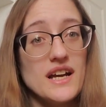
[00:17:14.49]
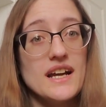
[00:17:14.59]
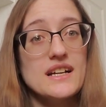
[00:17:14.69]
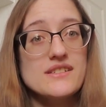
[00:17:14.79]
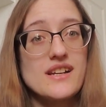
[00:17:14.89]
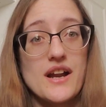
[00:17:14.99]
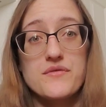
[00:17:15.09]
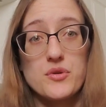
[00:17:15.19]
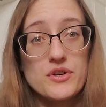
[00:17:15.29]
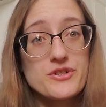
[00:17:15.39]
and kind
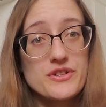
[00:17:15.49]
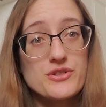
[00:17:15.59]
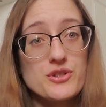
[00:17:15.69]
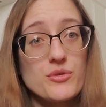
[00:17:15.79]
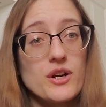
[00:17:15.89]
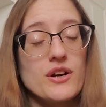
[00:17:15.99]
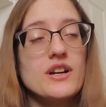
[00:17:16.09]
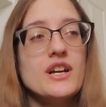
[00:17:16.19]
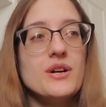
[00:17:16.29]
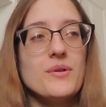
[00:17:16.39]
of torturous to
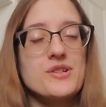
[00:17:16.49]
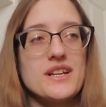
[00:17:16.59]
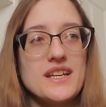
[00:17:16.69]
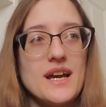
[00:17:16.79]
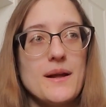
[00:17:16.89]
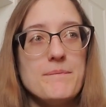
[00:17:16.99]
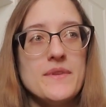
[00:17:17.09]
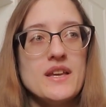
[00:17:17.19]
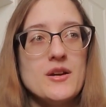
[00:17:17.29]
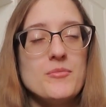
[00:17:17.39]
her, which I get,
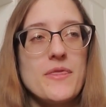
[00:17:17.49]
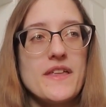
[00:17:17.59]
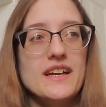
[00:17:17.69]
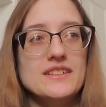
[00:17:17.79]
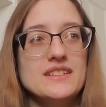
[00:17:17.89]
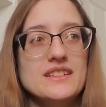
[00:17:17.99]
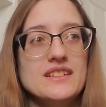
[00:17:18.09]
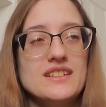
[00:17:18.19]
but then